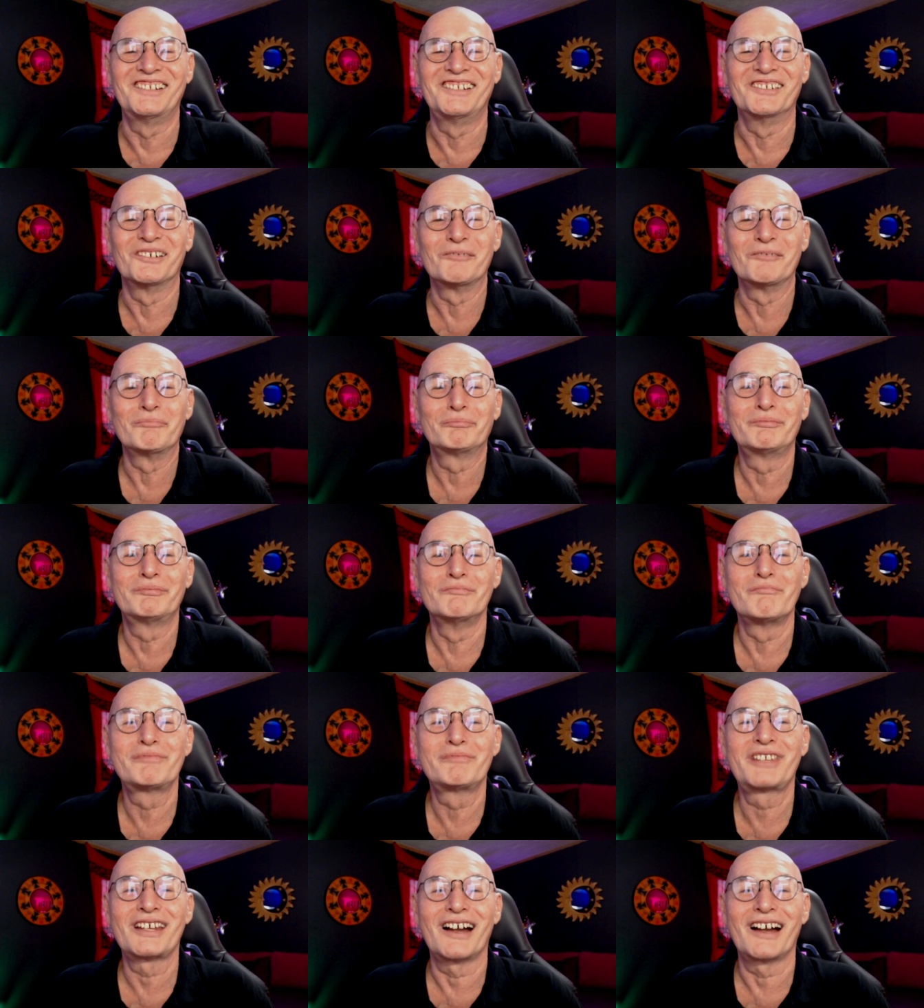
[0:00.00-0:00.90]
you know,
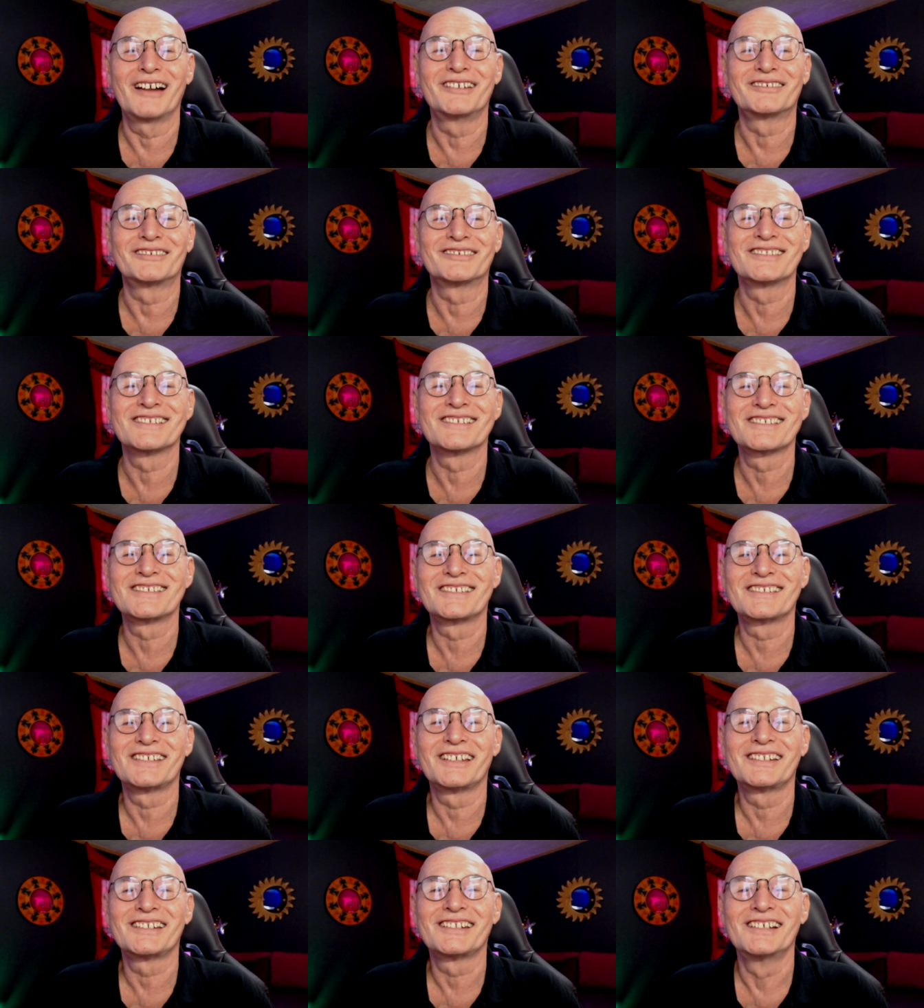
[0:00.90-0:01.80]
tyrants
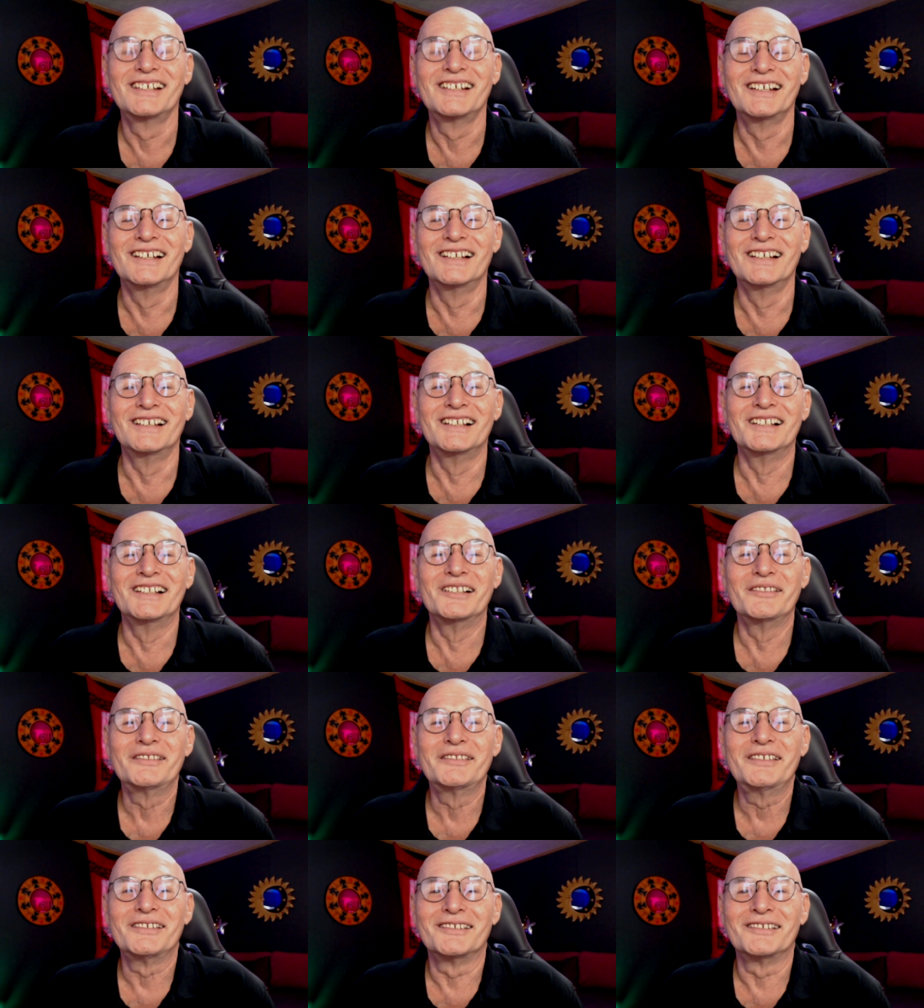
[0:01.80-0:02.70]
that
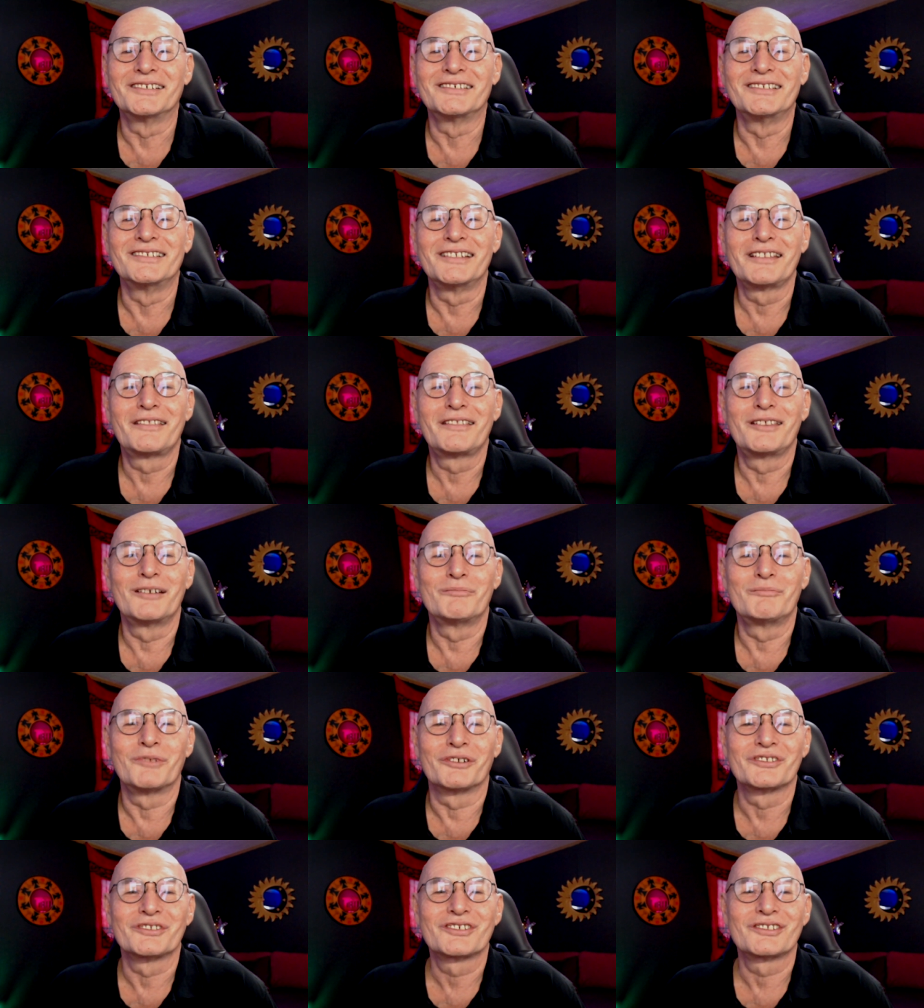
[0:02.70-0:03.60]
you know let their
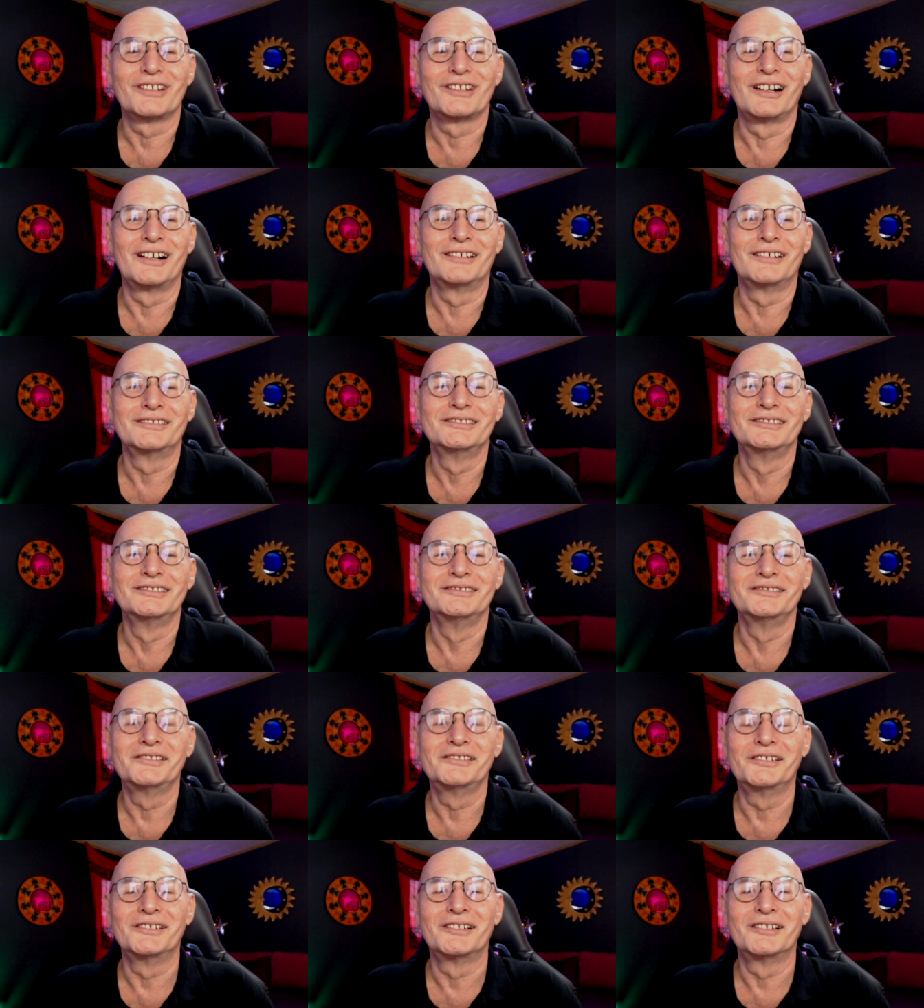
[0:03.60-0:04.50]
monster out.
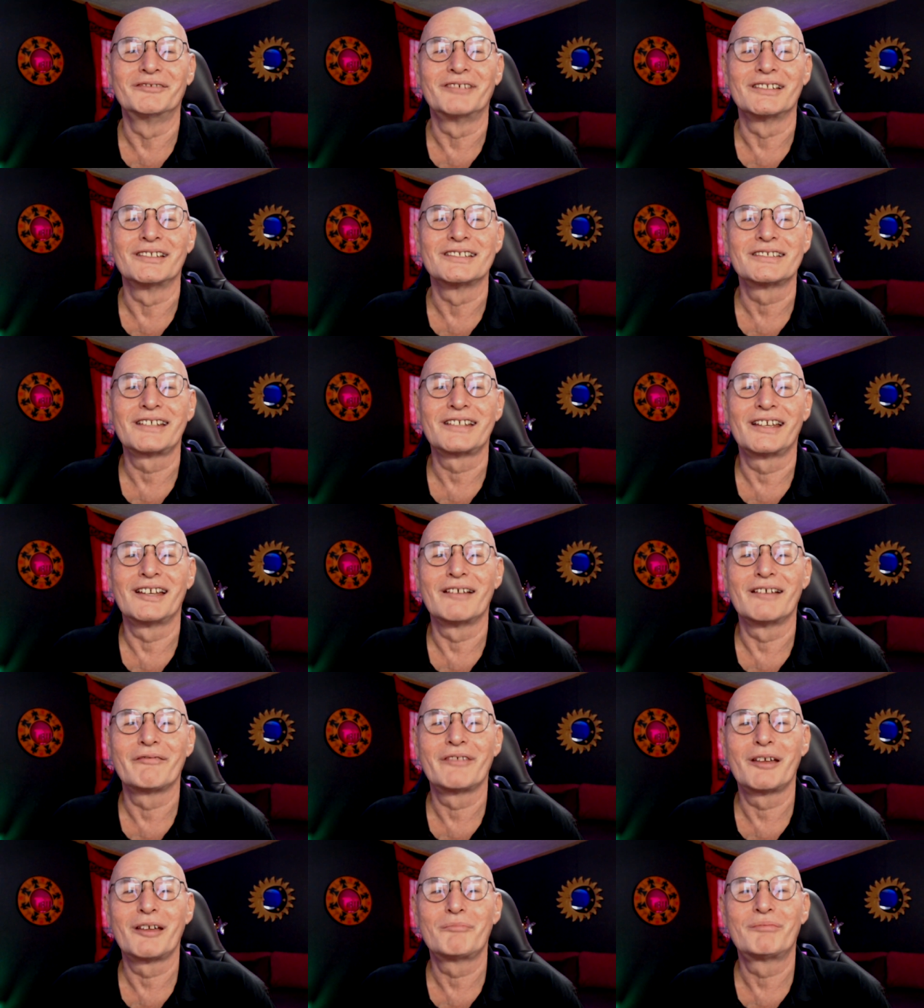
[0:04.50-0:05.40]
You know, once they
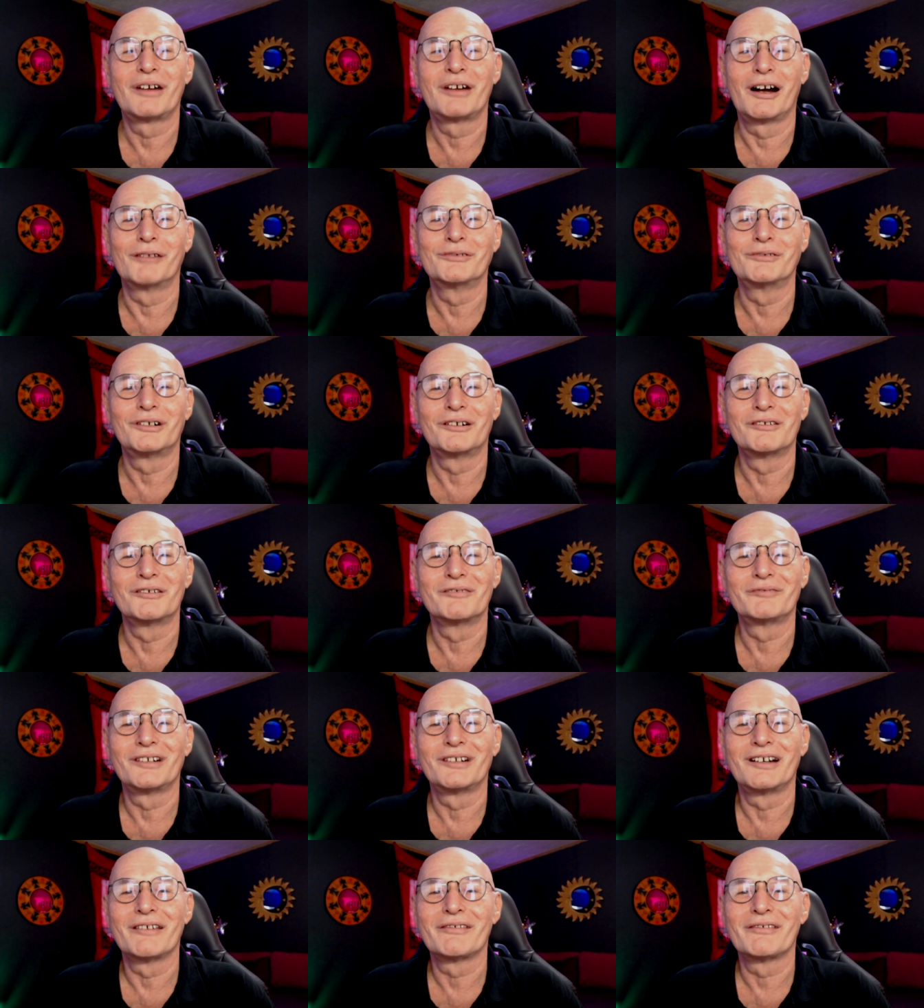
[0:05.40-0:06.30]
have that power
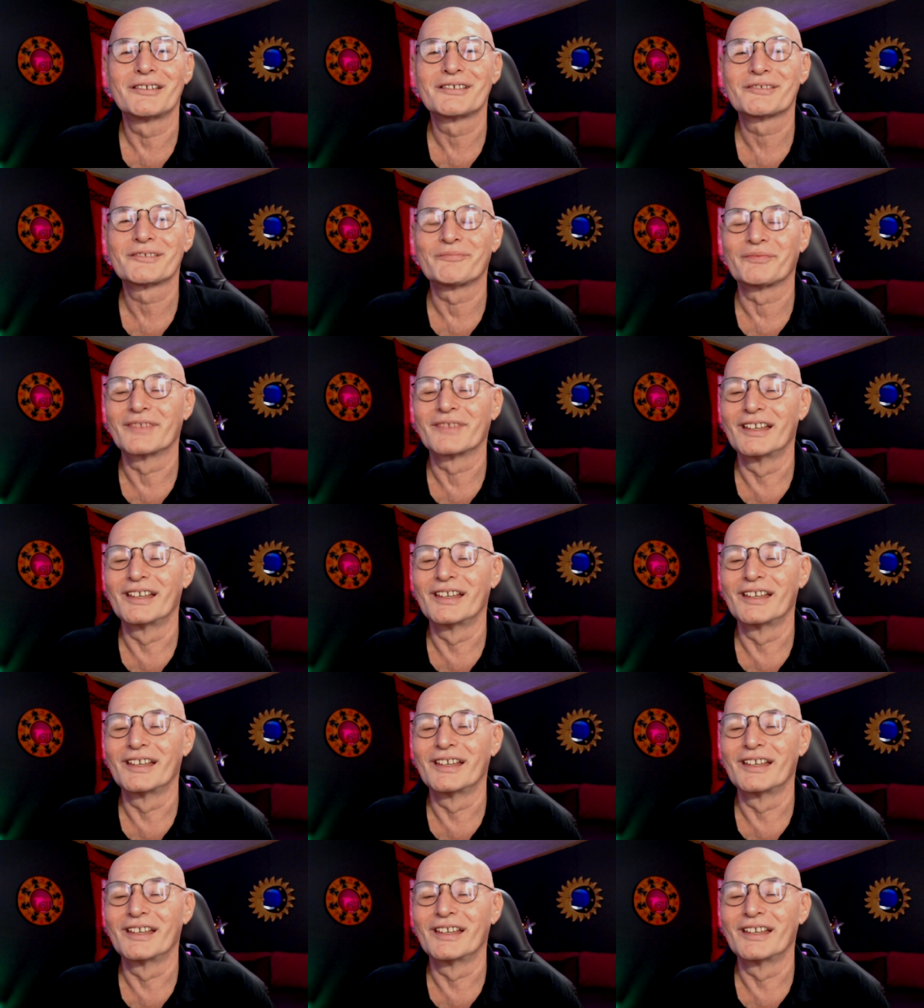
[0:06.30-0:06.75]
over others.